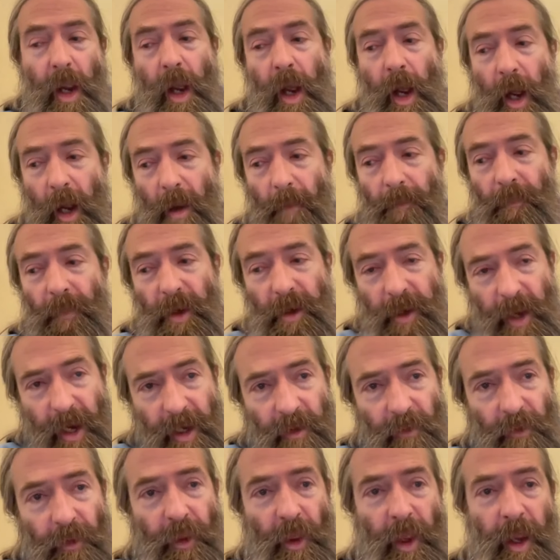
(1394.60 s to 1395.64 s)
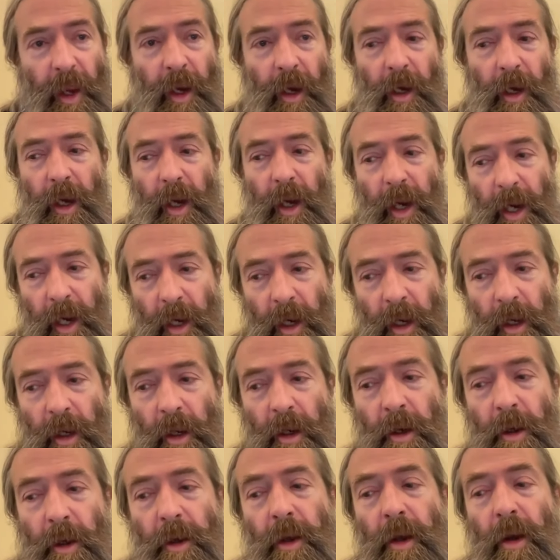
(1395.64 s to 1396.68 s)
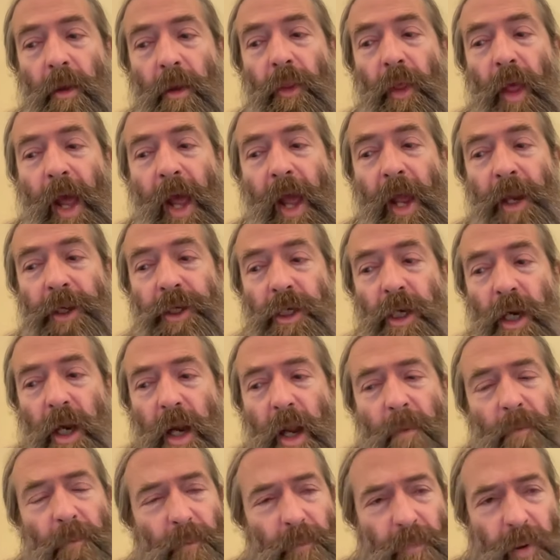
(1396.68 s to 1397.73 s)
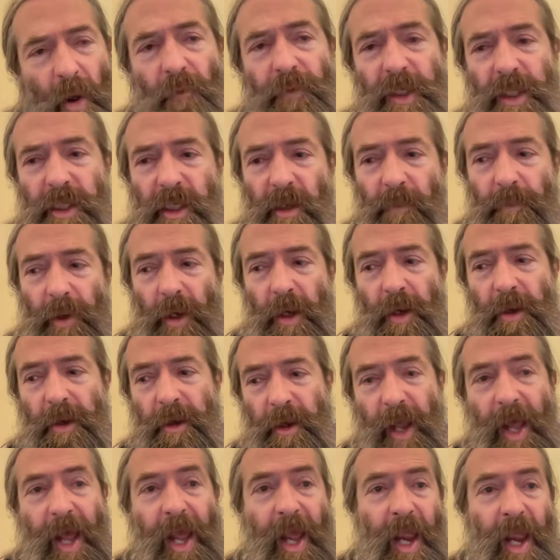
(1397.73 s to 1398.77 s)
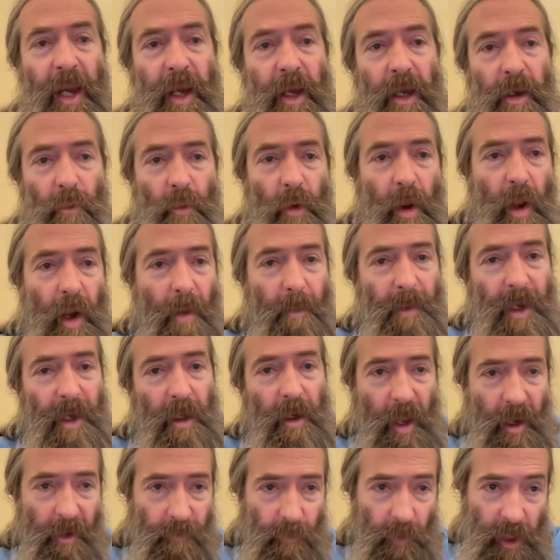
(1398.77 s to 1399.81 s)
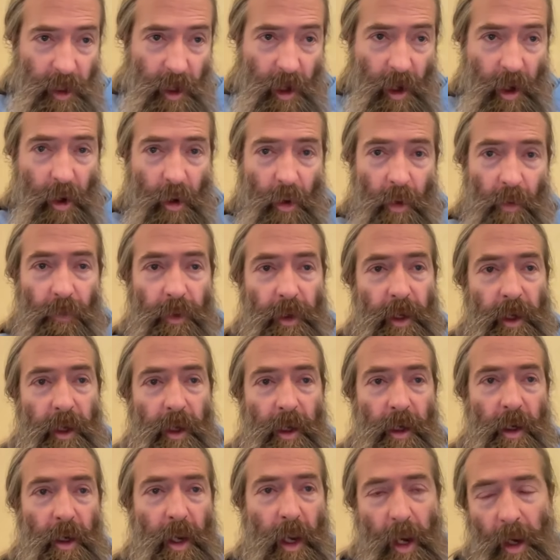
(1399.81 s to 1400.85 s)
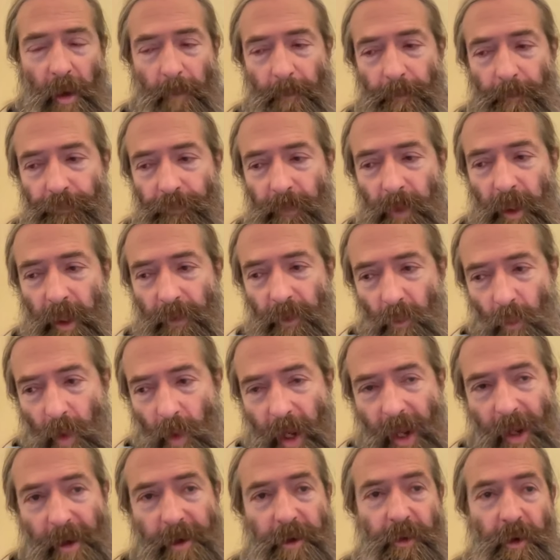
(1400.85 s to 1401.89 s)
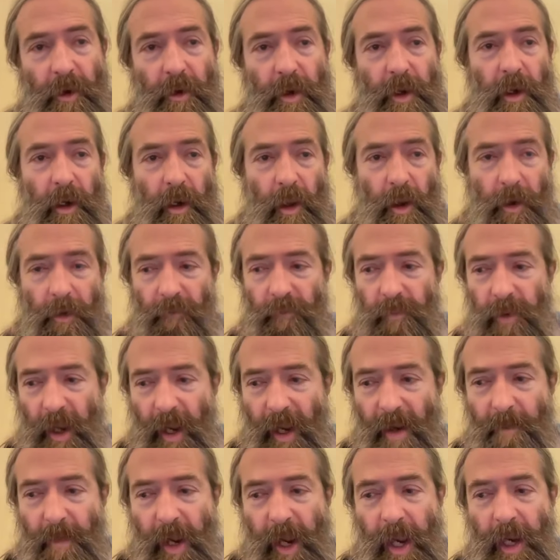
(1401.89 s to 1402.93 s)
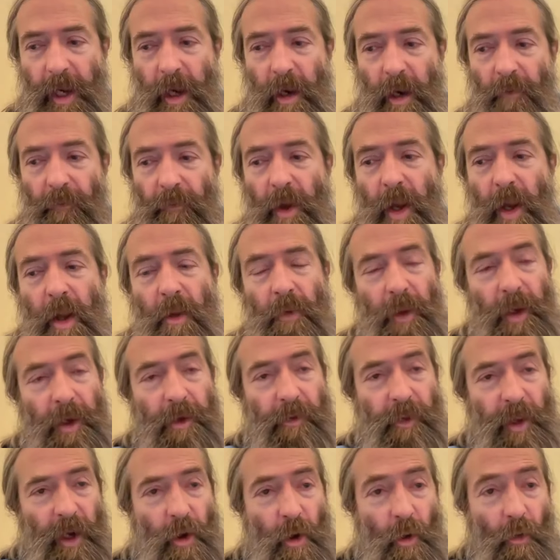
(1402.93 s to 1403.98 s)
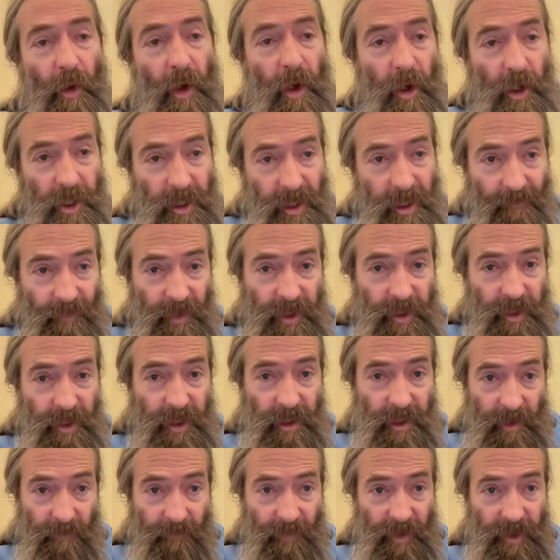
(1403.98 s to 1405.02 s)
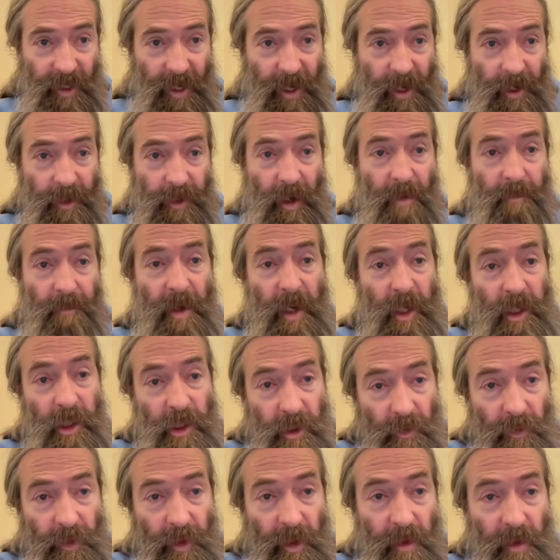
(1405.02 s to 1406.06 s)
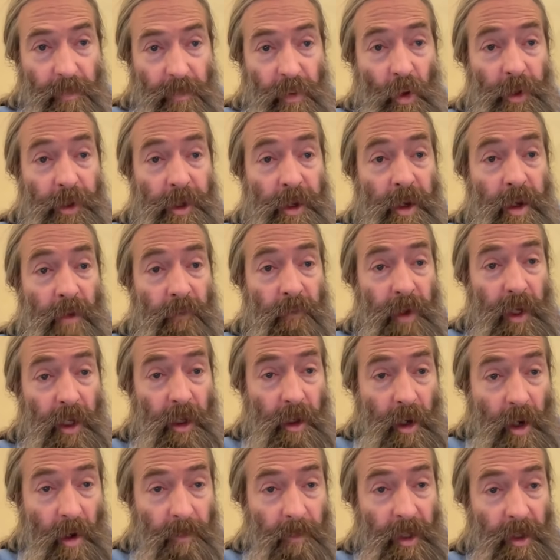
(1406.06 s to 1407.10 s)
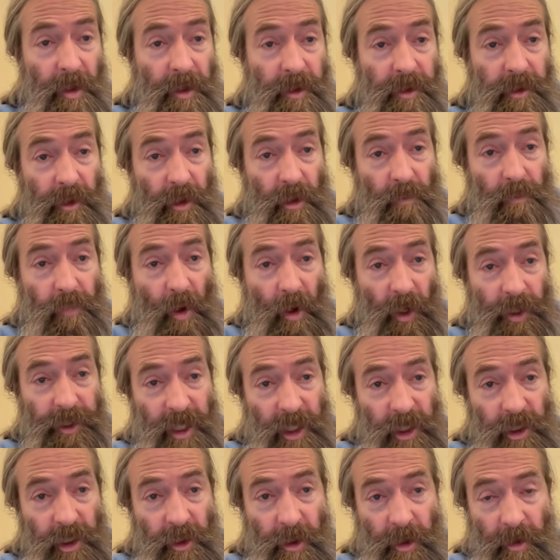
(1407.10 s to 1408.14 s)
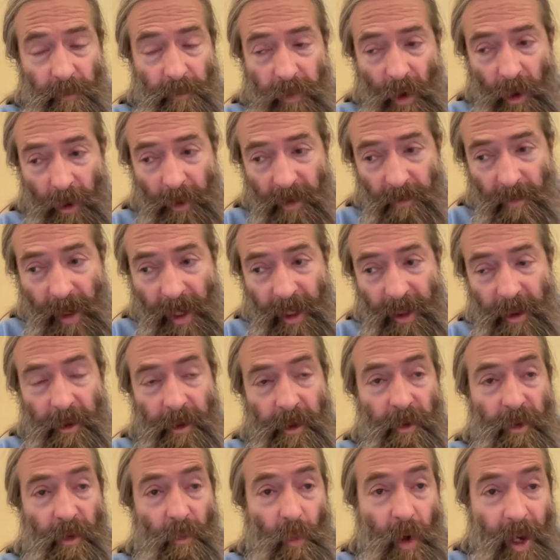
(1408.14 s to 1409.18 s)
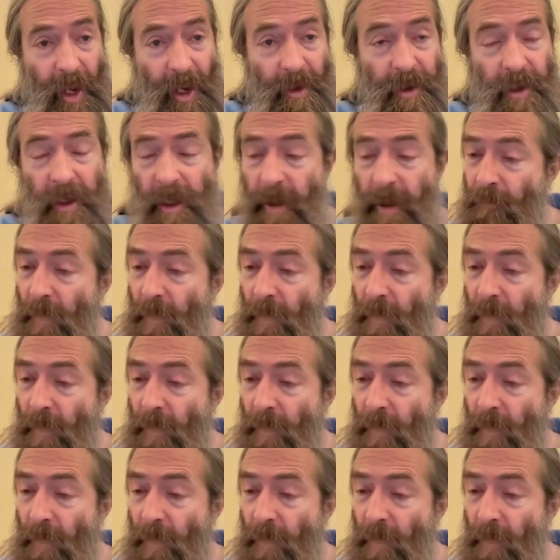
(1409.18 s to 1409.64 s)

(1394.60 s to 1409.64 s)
Um, the second thing is that poverty per se, well, I mean, as we know, the um, in the West, there is a lot of play made of this thing called the longevity dividend. I mentioned the importance of economics to politicians and policymakers in the West.